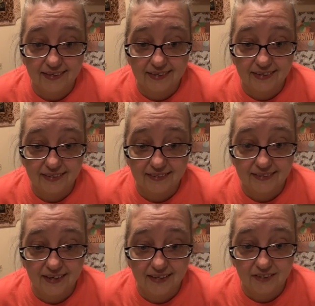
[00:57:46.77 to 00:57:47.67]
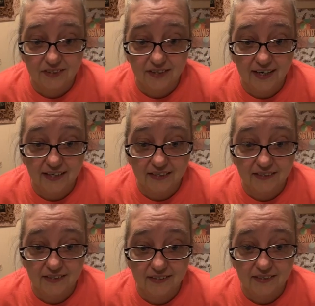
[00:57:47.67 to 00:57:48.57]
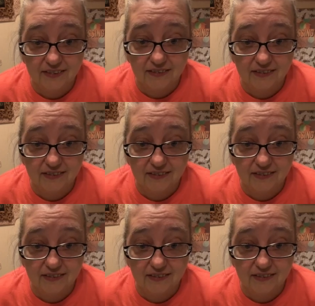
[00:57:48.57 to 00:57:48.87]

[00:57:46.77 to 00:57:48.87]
This stencil's not stretched.